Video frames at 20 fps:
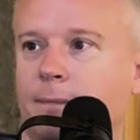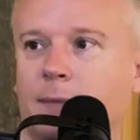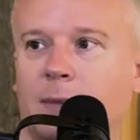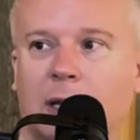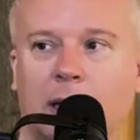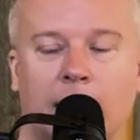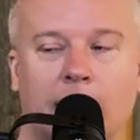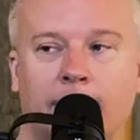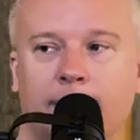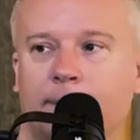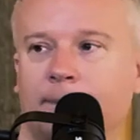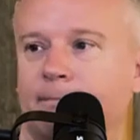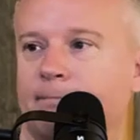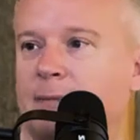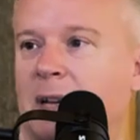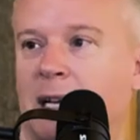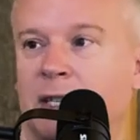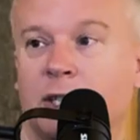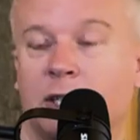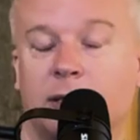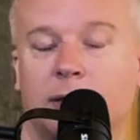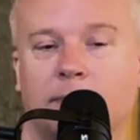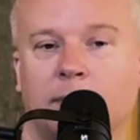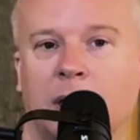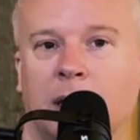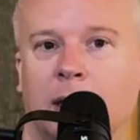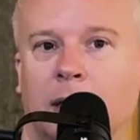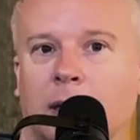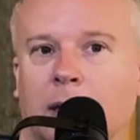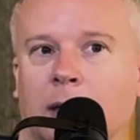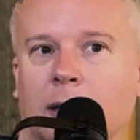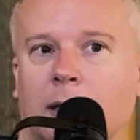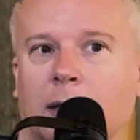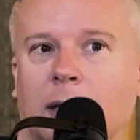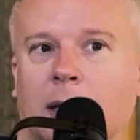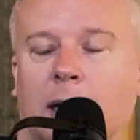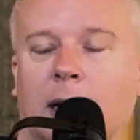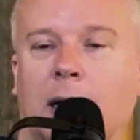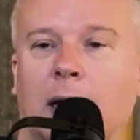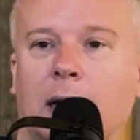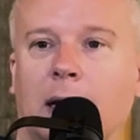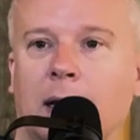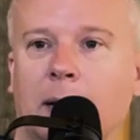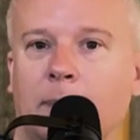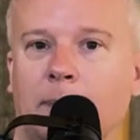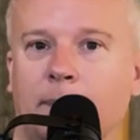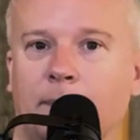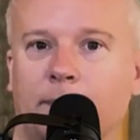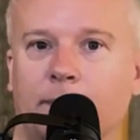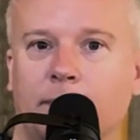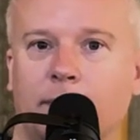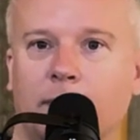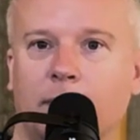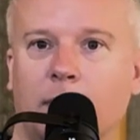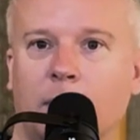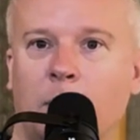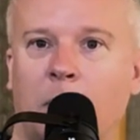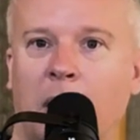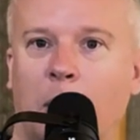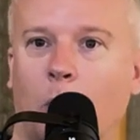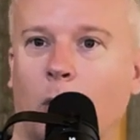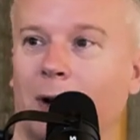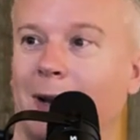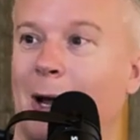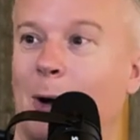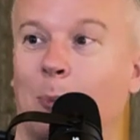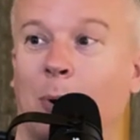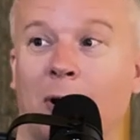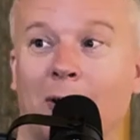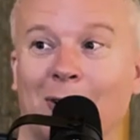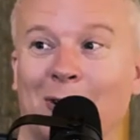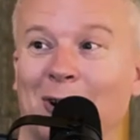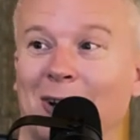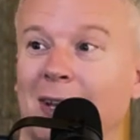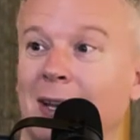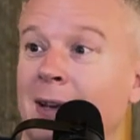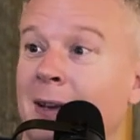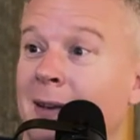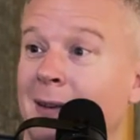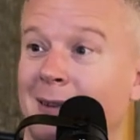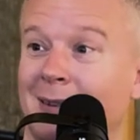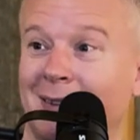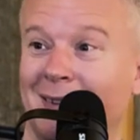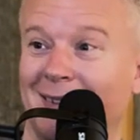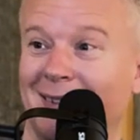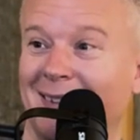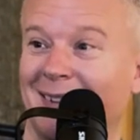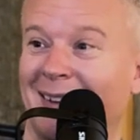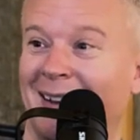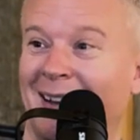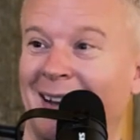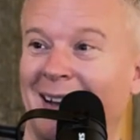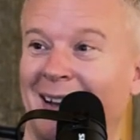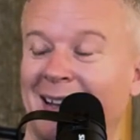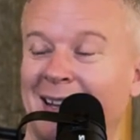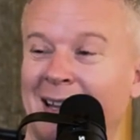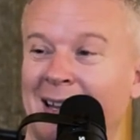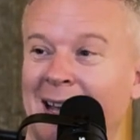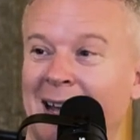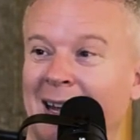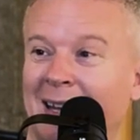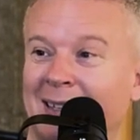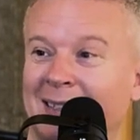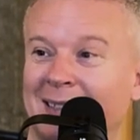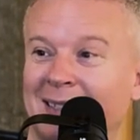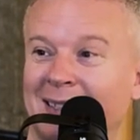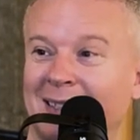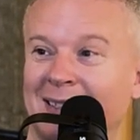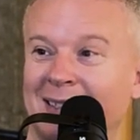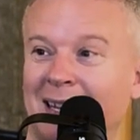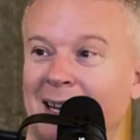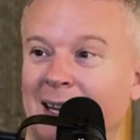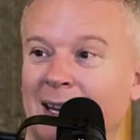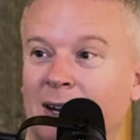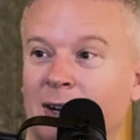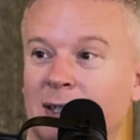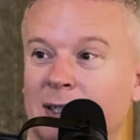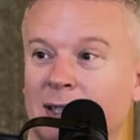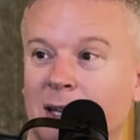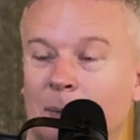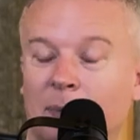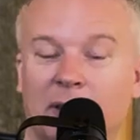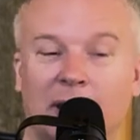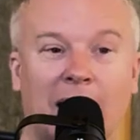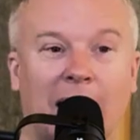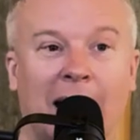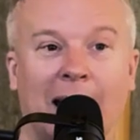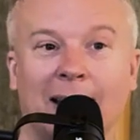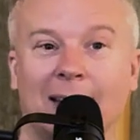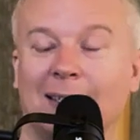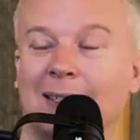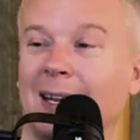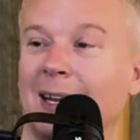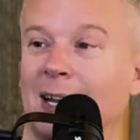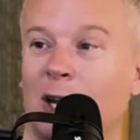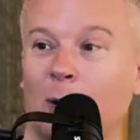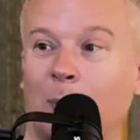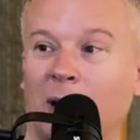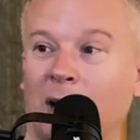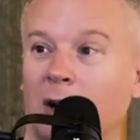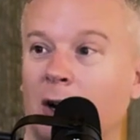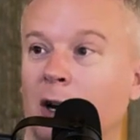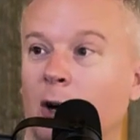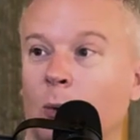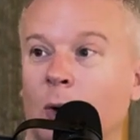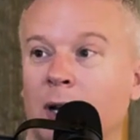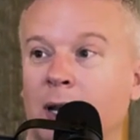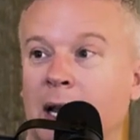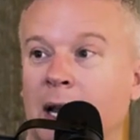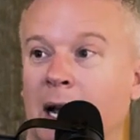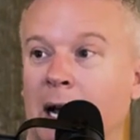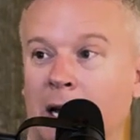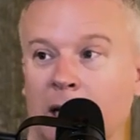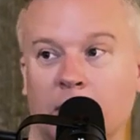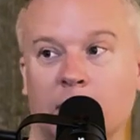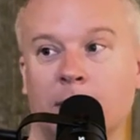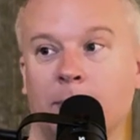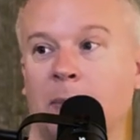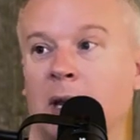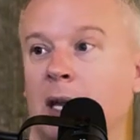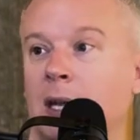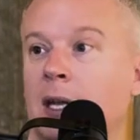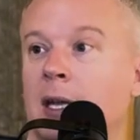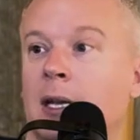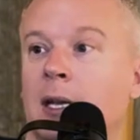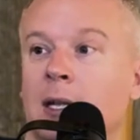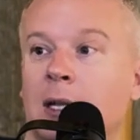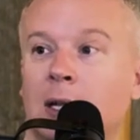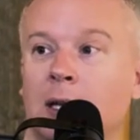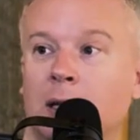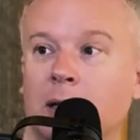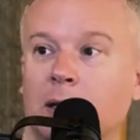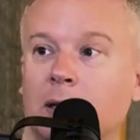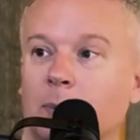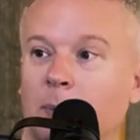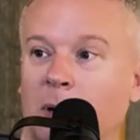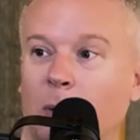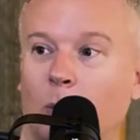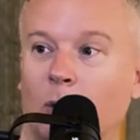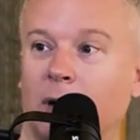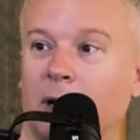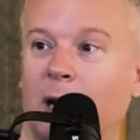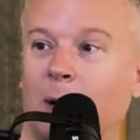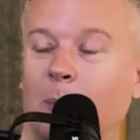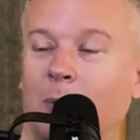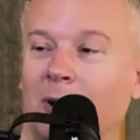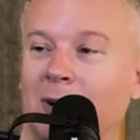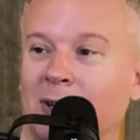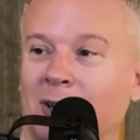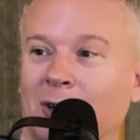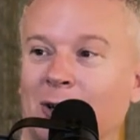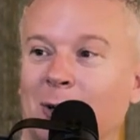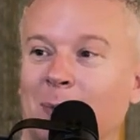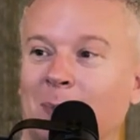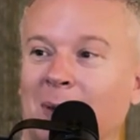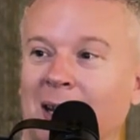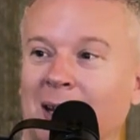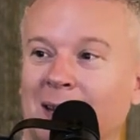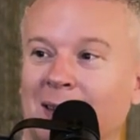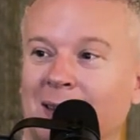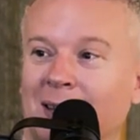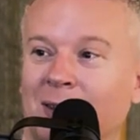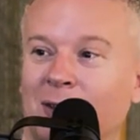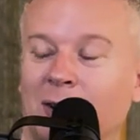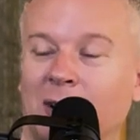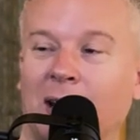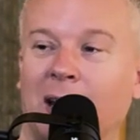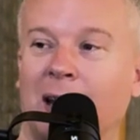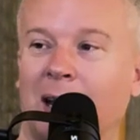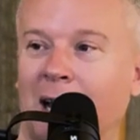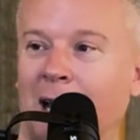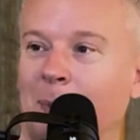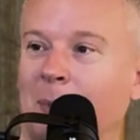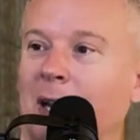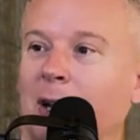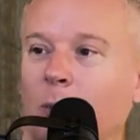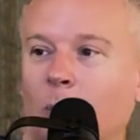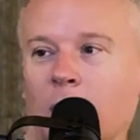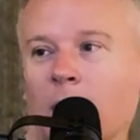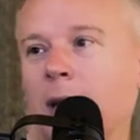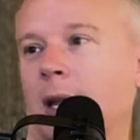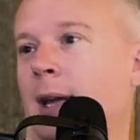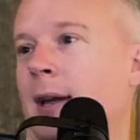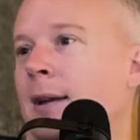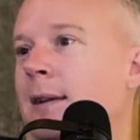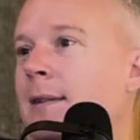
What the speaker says: Okay. I just, my workout partner didn't. He had to take care of something. I had to take care of my car one day. I couldn't make it. My workout partner couldn't make it the other day. I made it one day.